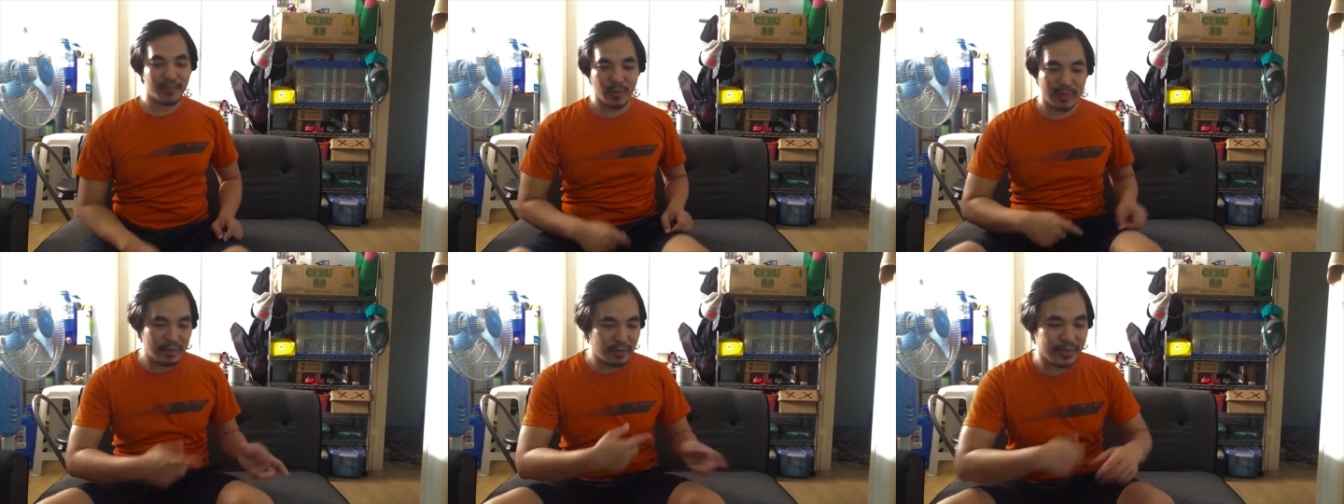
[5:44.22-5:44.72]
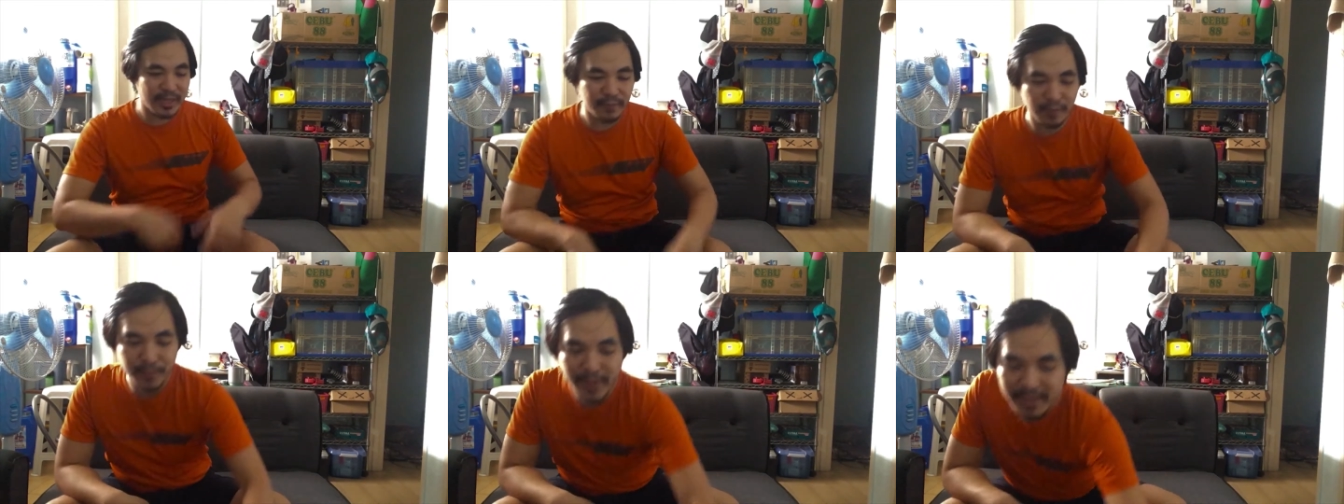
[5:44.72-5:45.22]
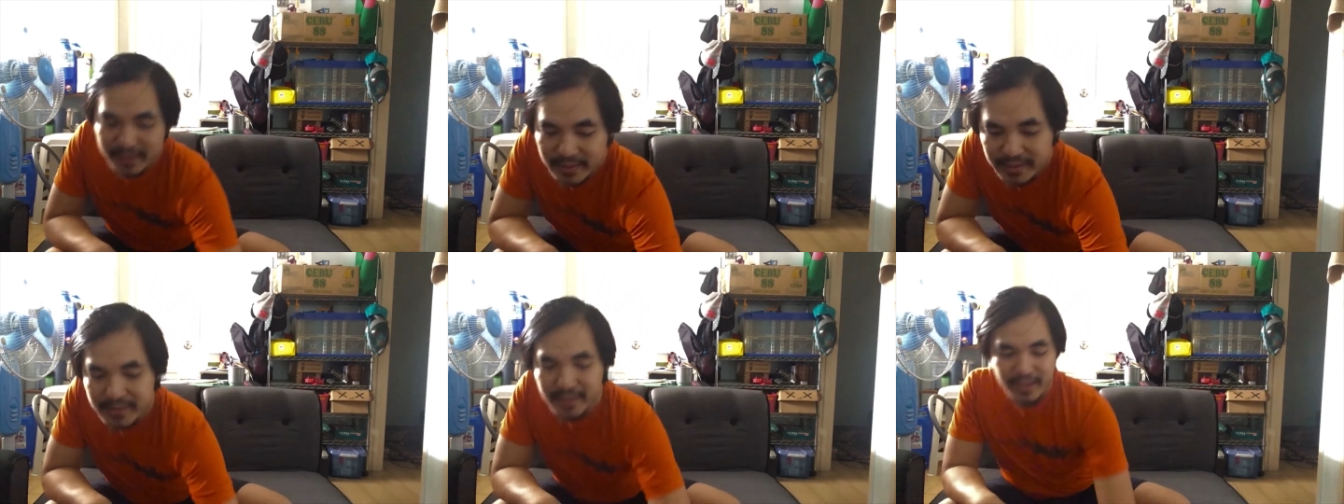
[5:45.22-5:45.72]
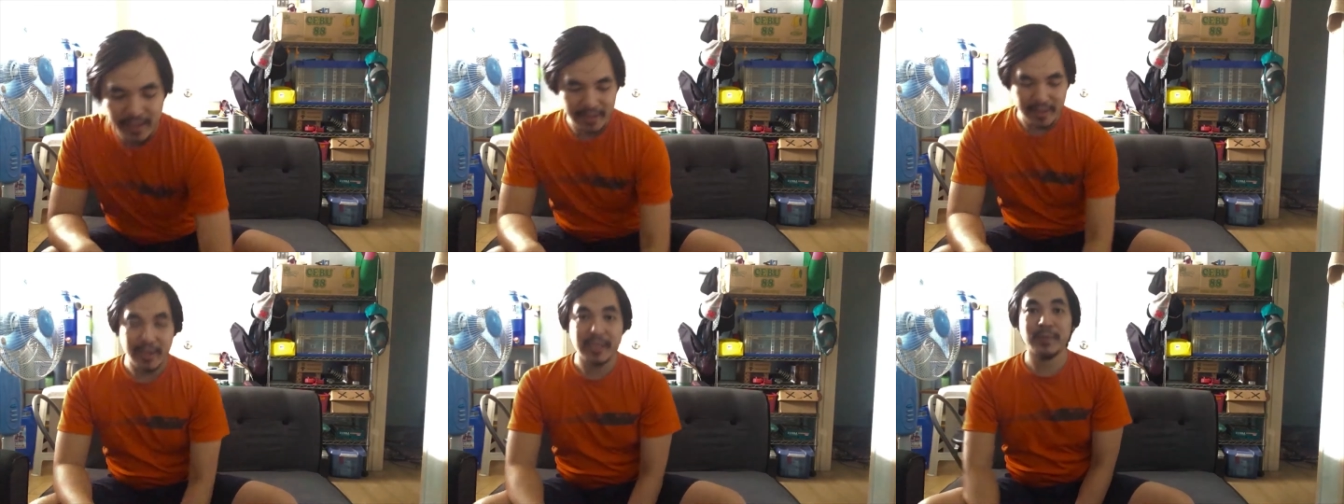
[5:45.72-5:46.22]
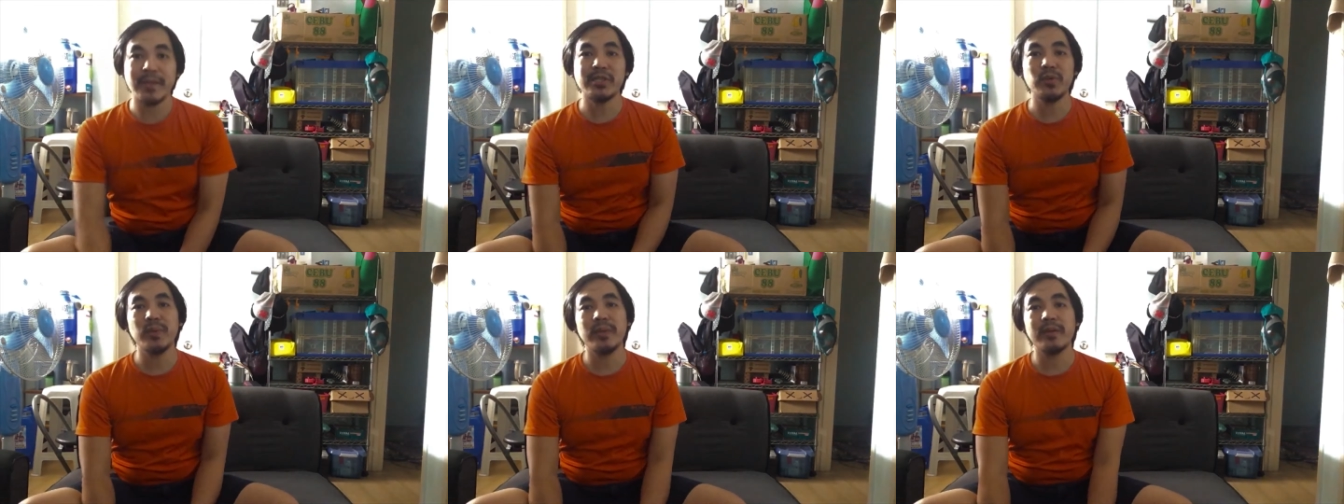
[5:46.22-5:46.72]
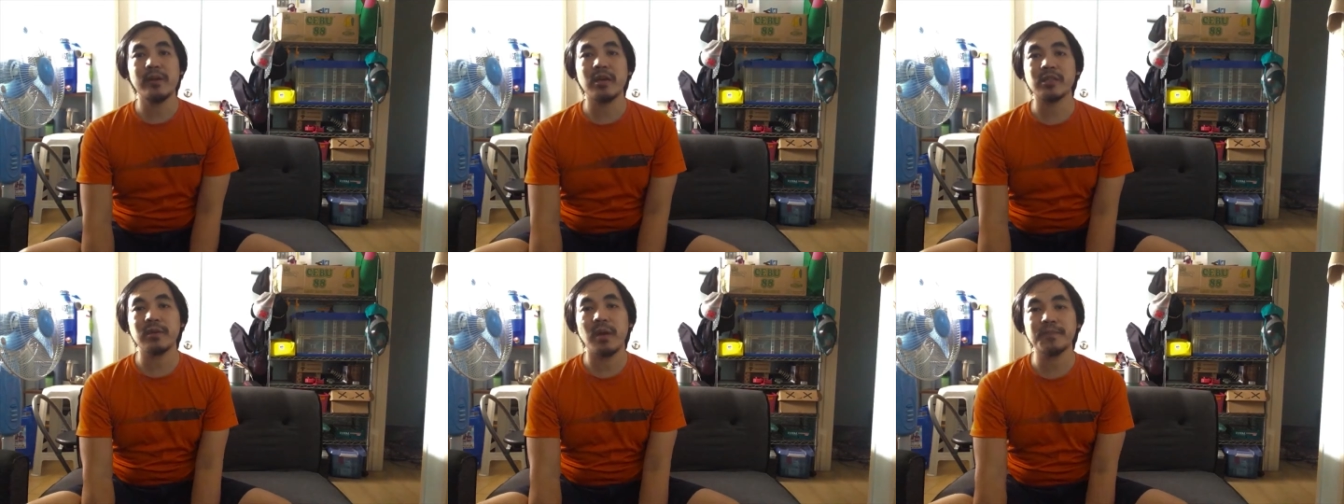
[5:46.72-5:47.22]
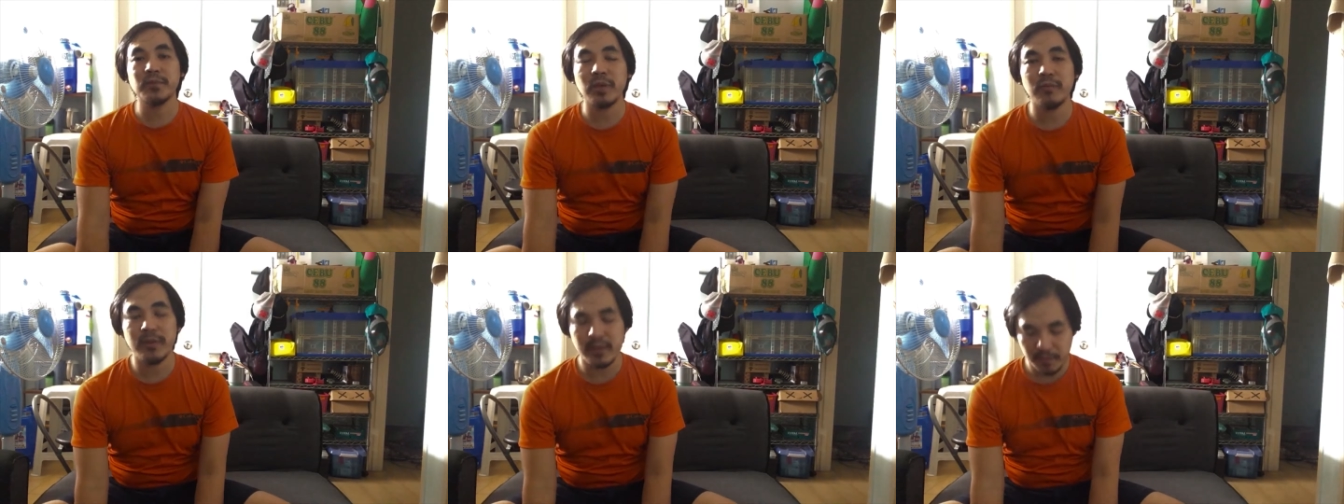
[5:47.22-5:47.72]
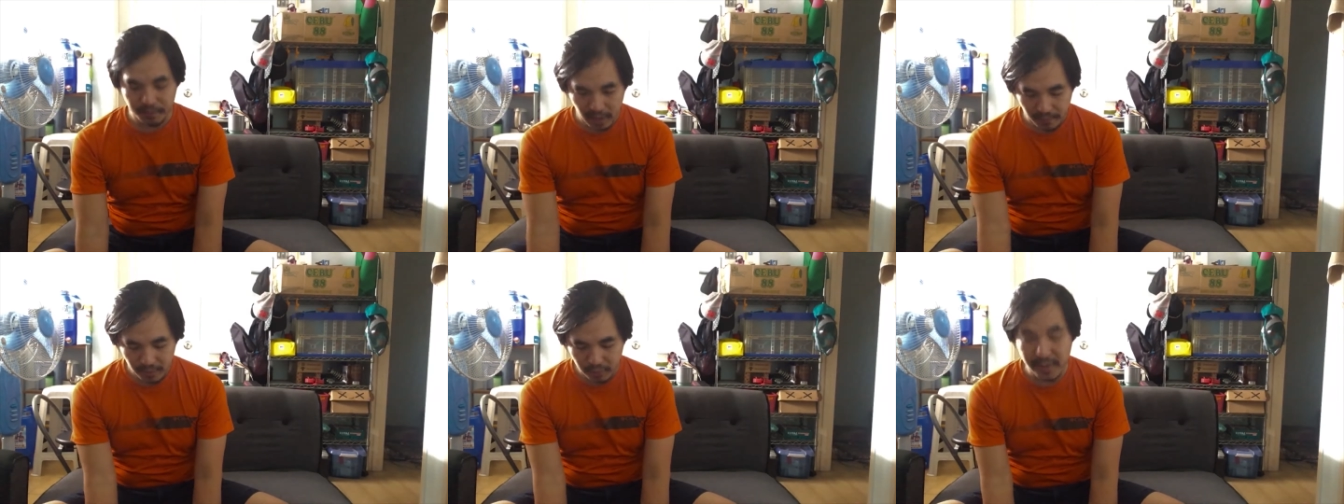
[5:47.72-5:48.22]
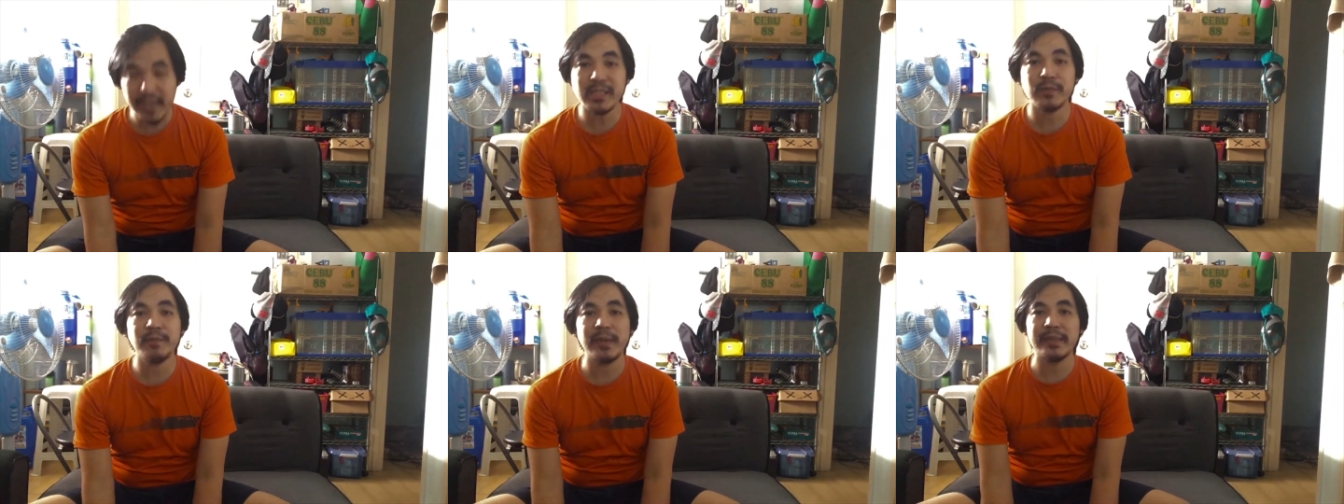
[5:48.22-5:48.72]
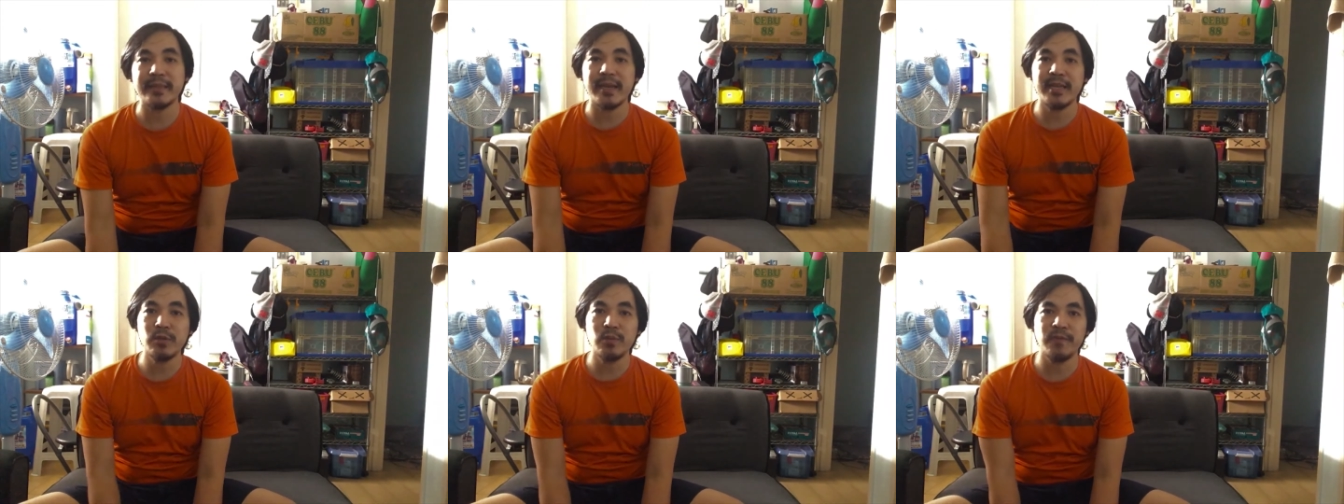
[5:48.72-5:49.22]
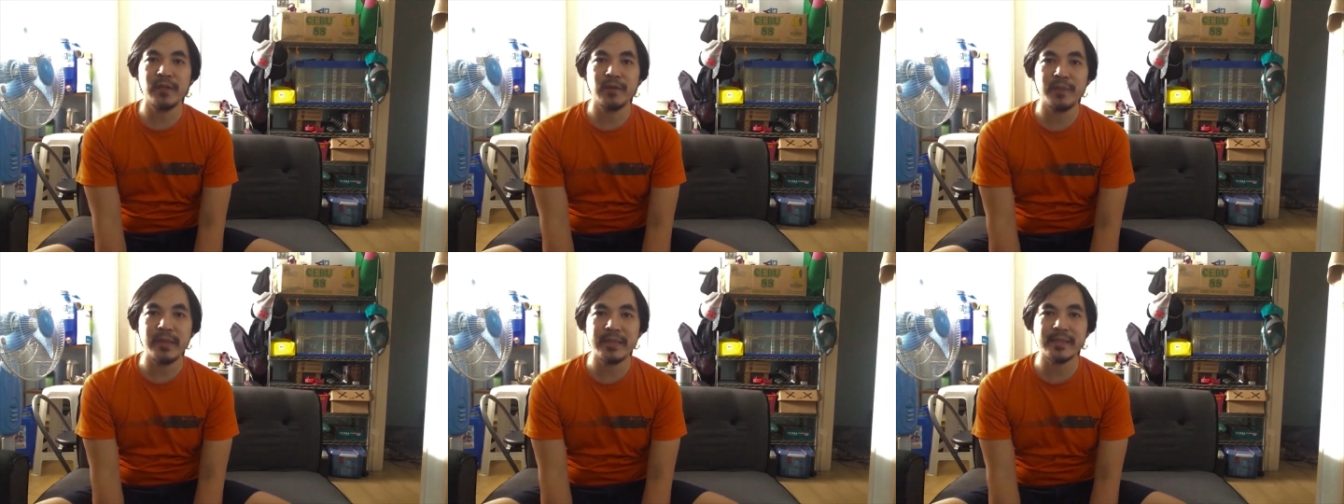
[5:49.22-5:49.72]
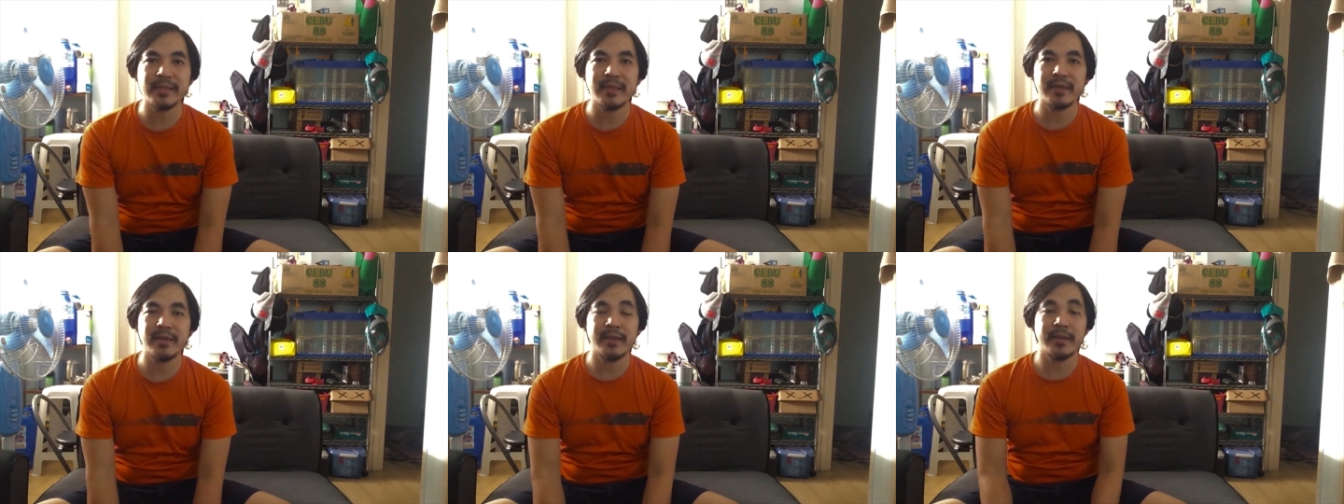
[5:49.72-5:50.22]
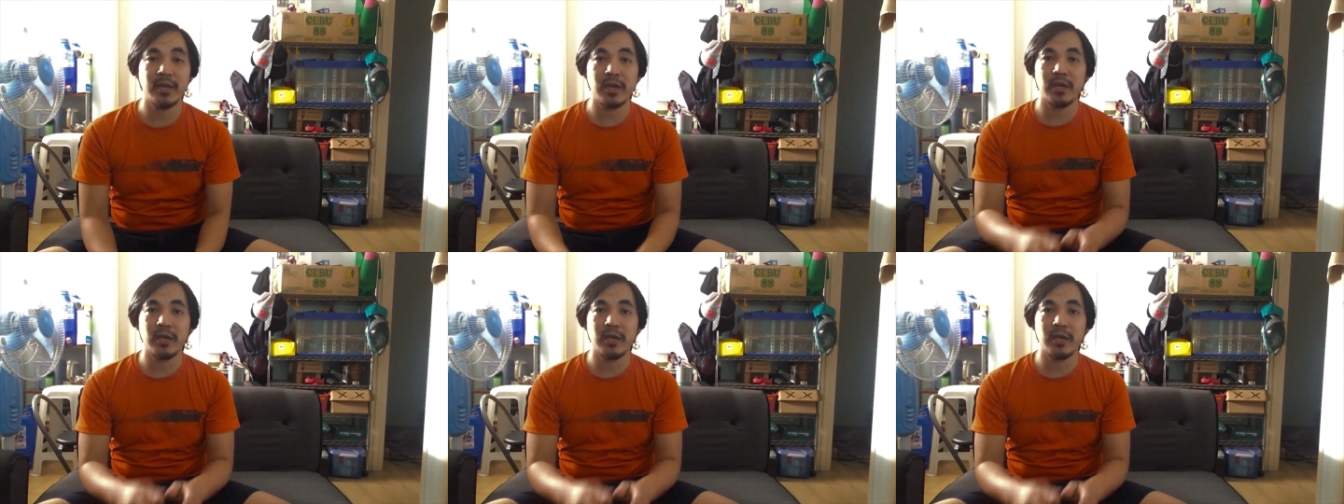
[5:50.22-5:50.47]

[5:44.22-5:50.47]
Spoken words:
can use that for practice, especially with the upcoming race by Tiny Philippines and